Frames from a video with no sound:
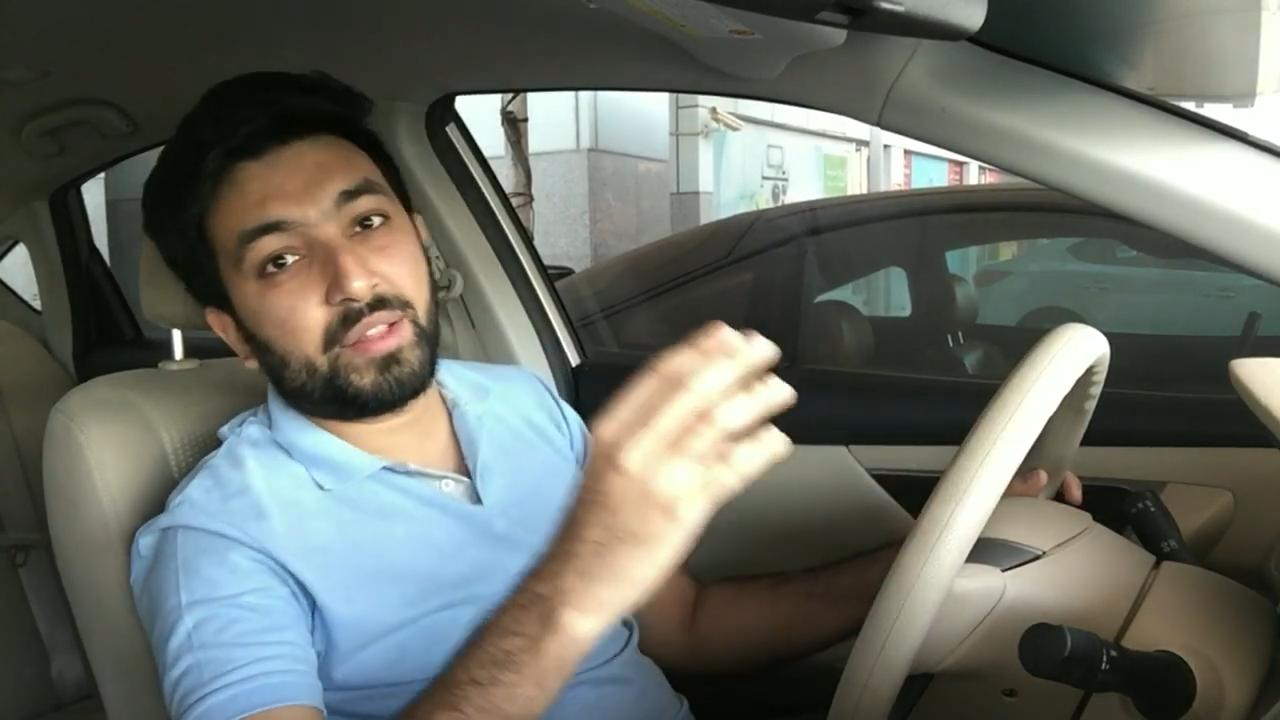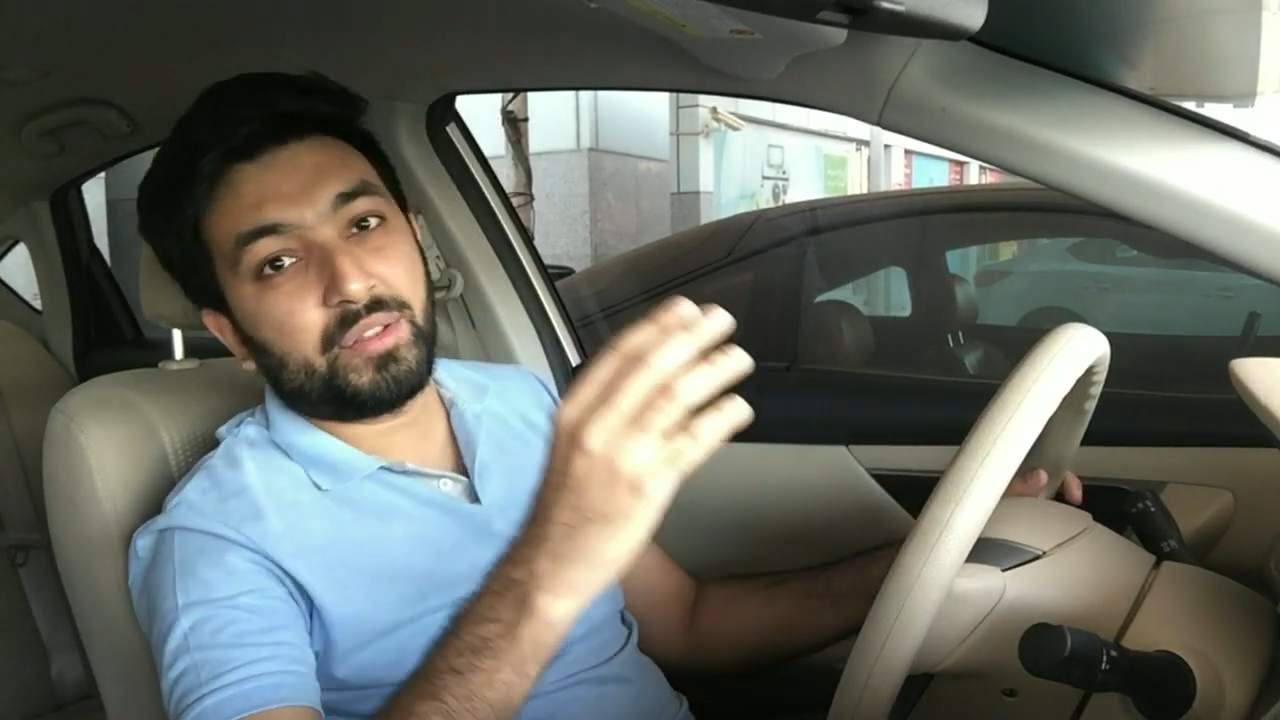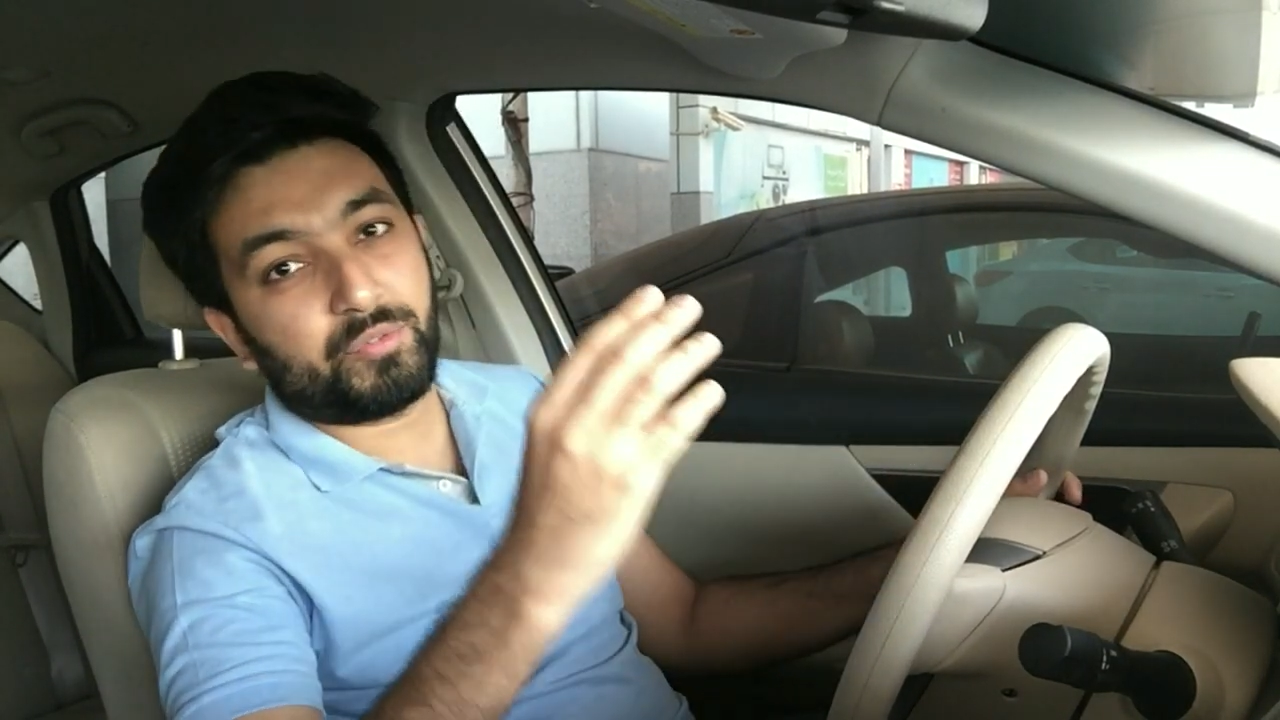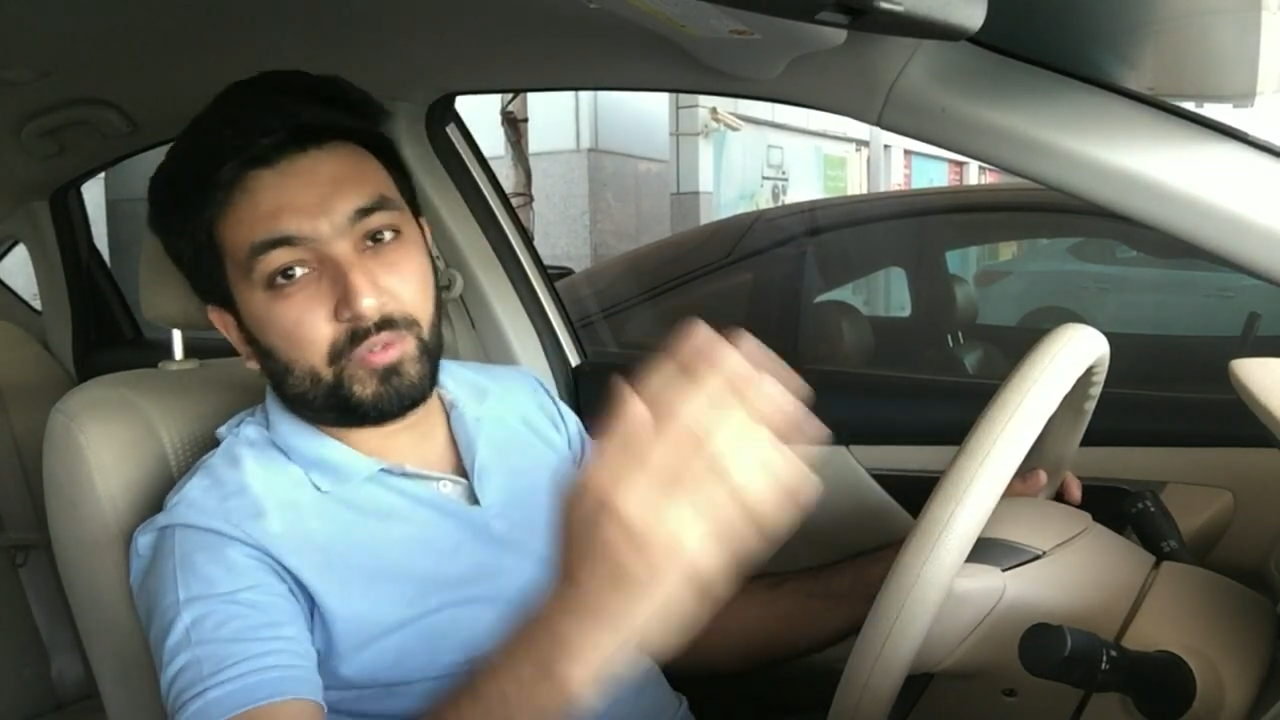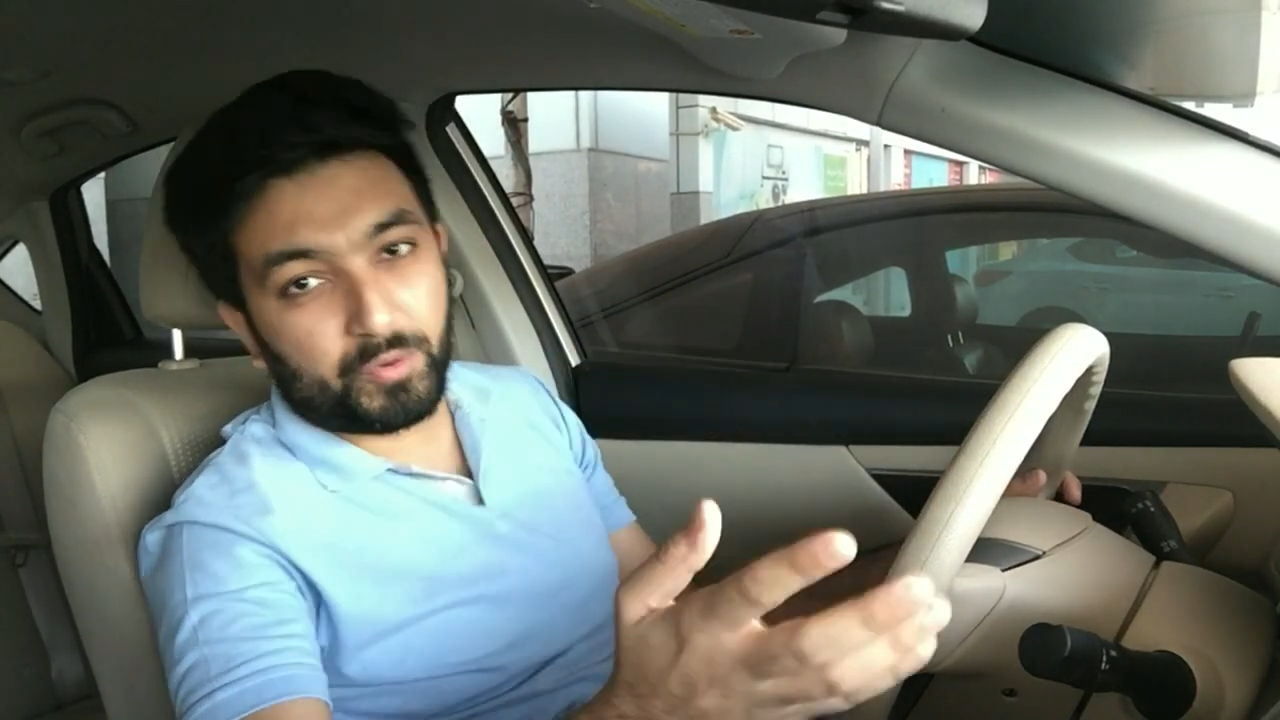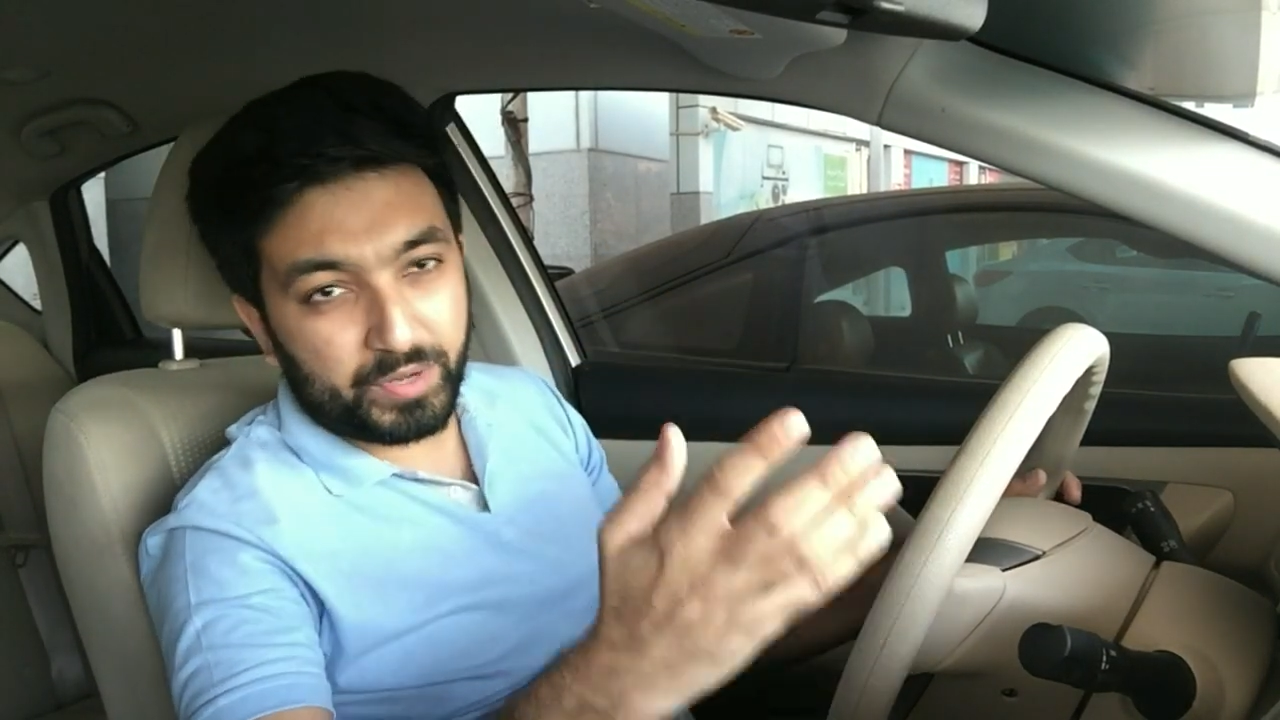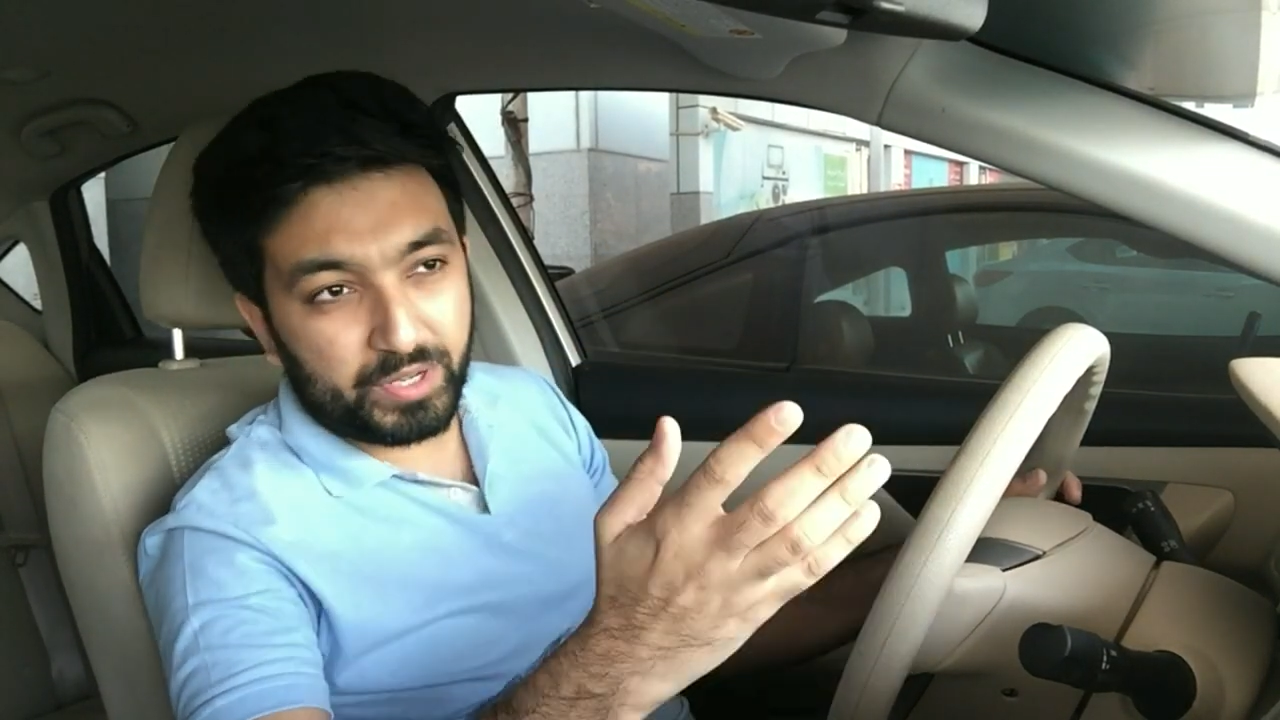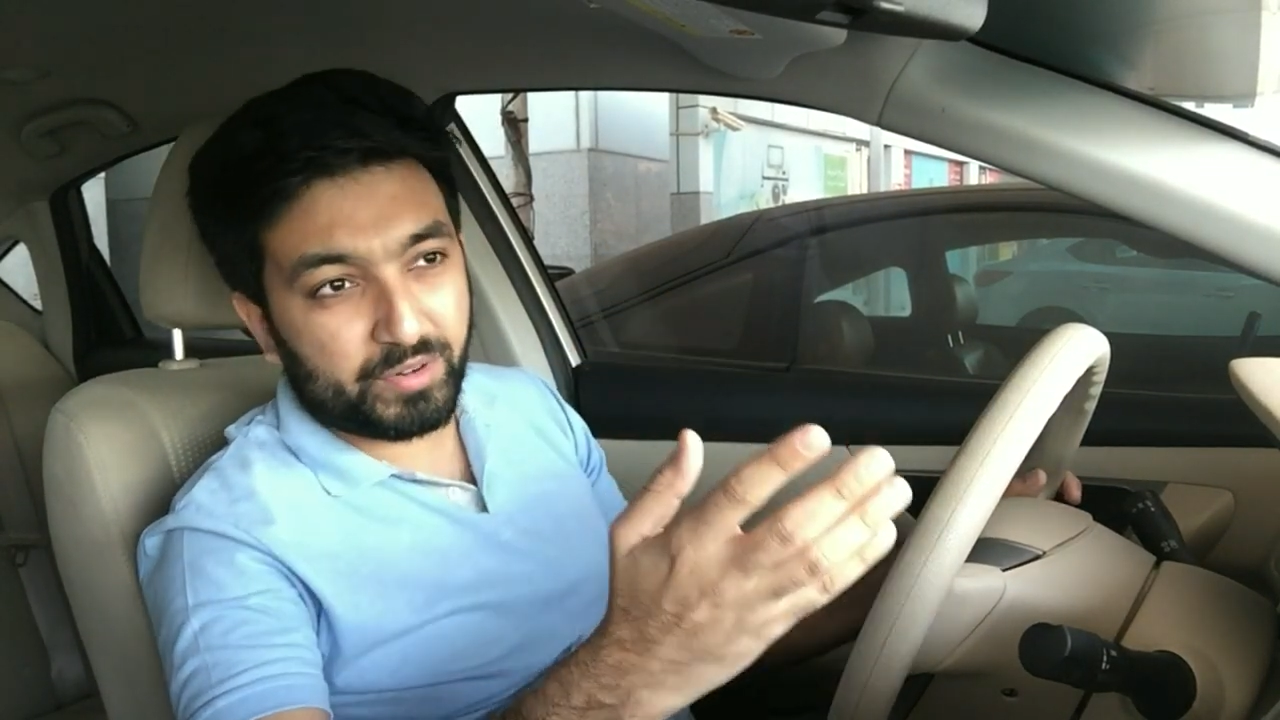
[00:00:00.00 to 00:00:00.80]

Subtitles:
and the four-wheel